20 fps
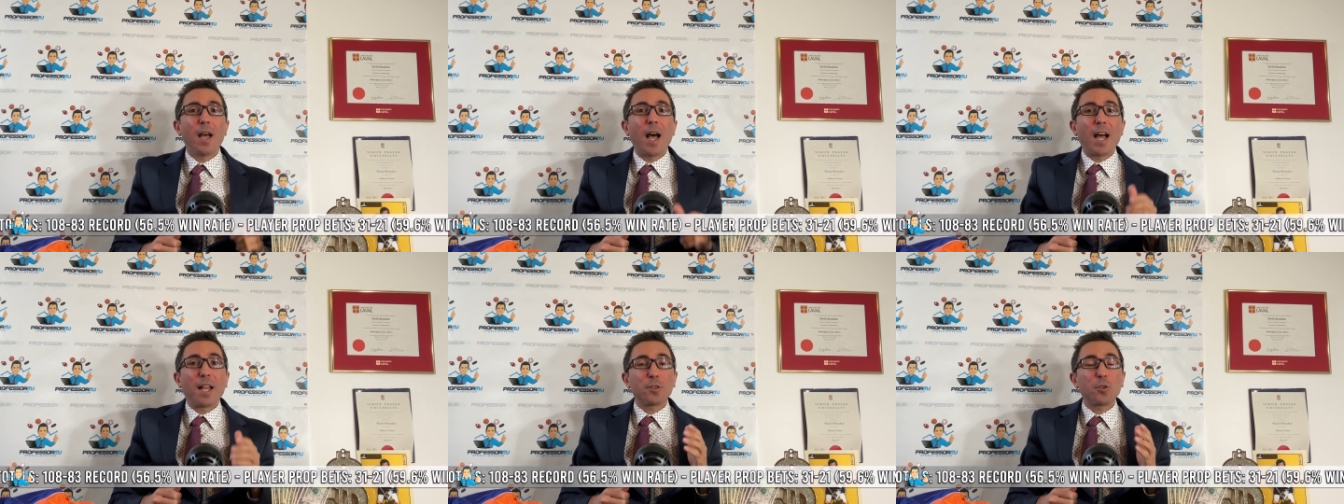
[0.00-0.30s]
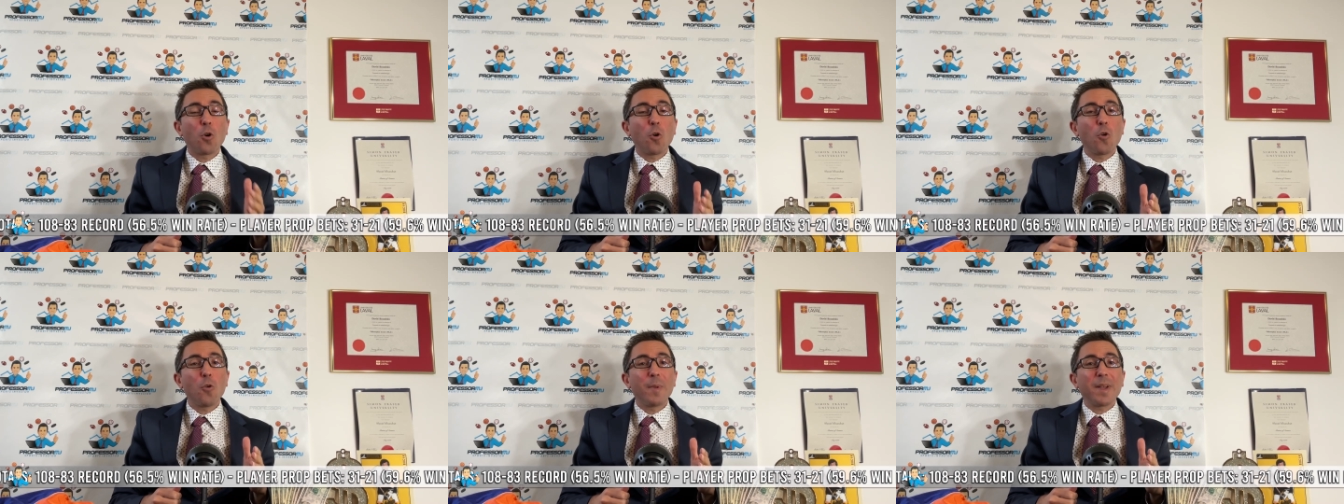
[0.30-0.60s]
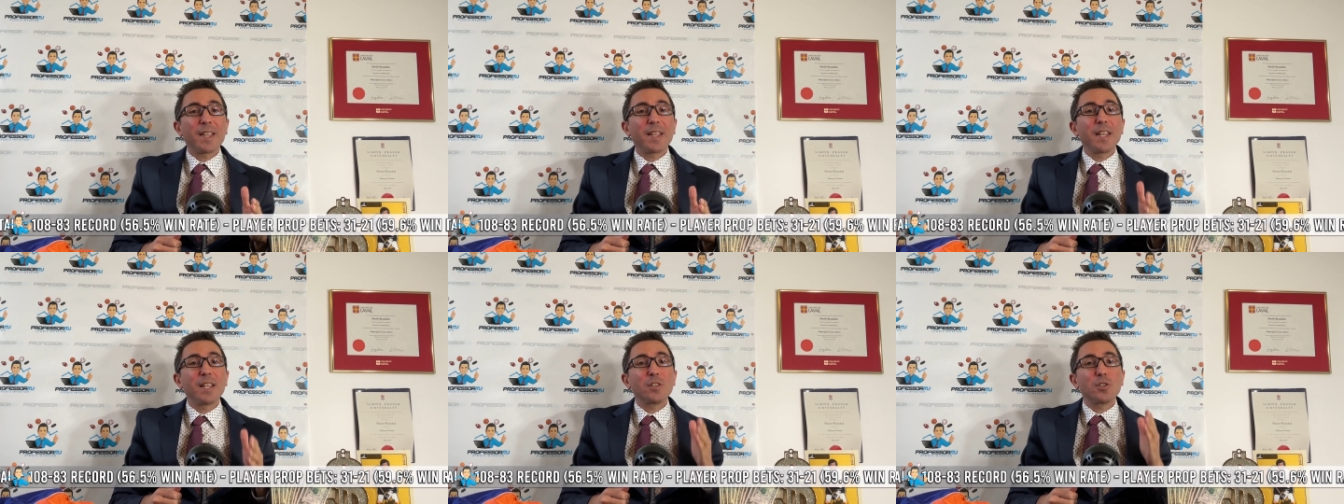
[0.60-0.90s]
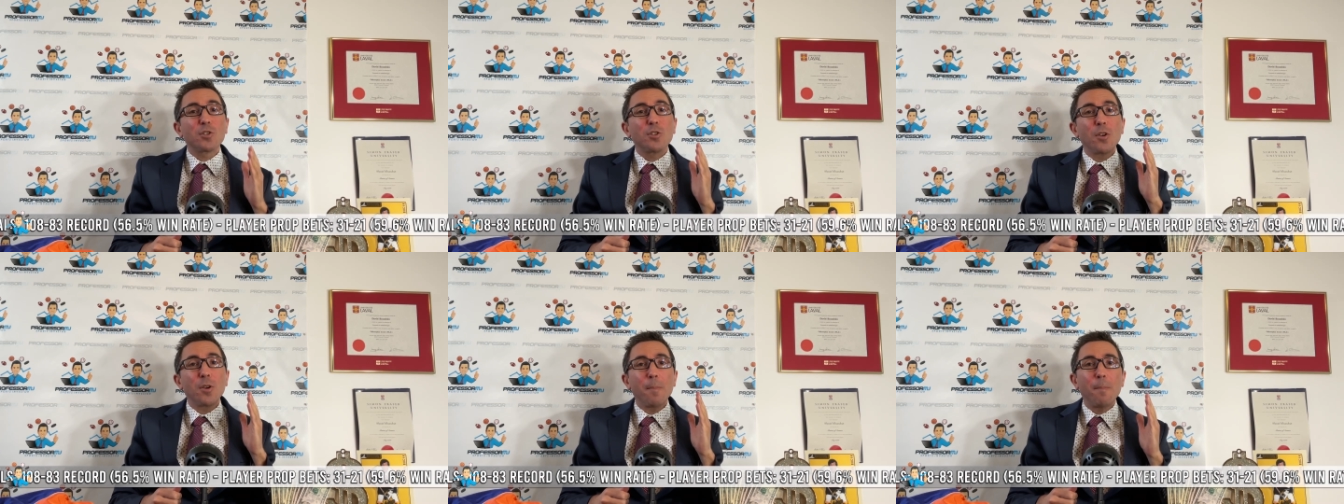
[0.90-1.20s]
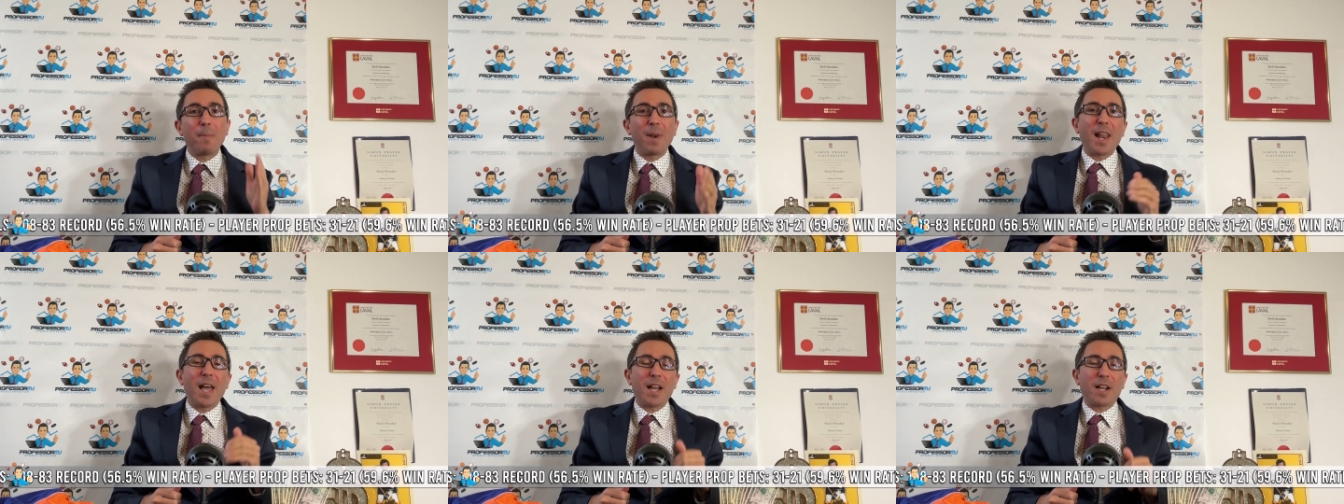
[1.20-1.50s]
at home against the
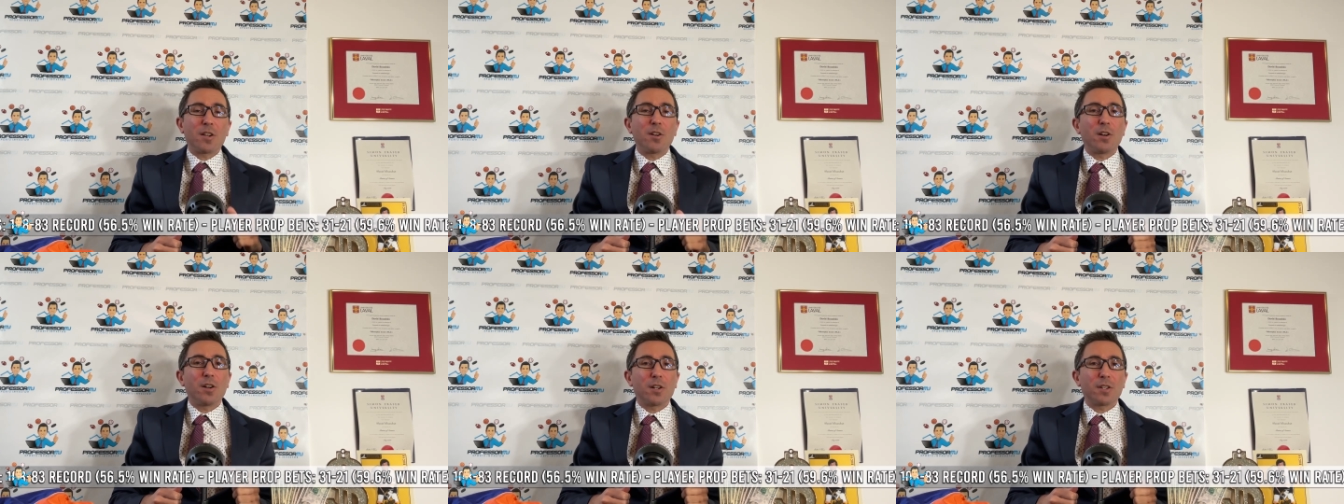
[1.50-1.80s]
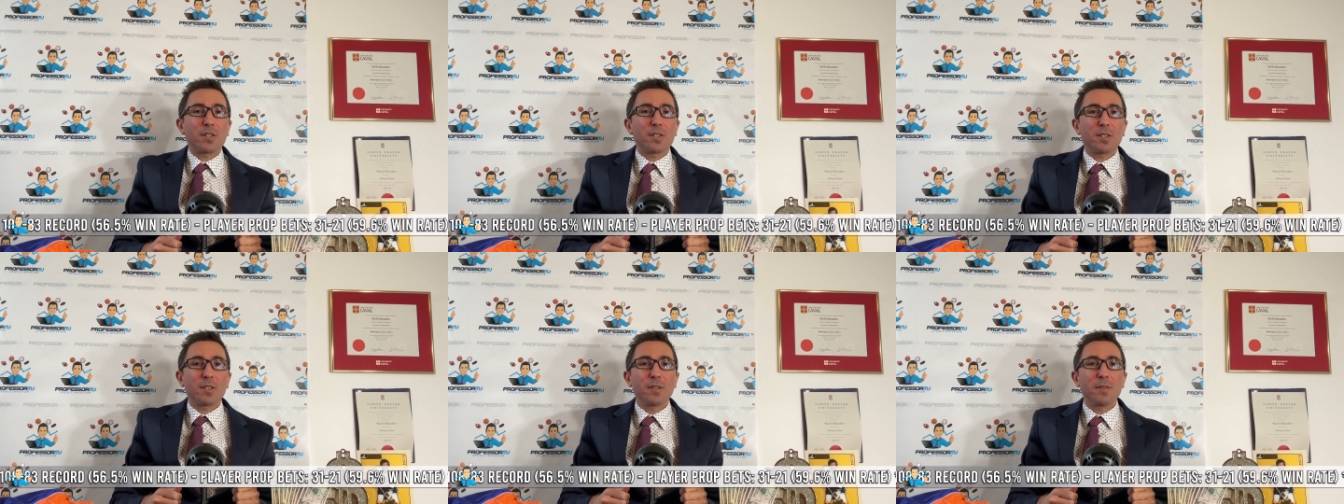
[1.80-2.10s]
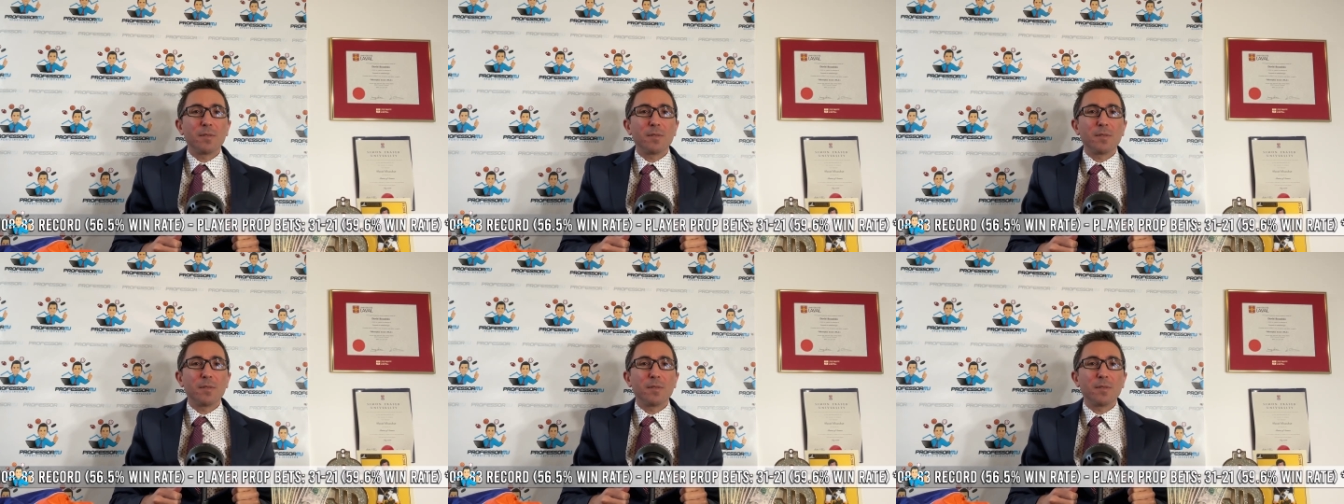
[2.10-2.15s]
Blackhawks.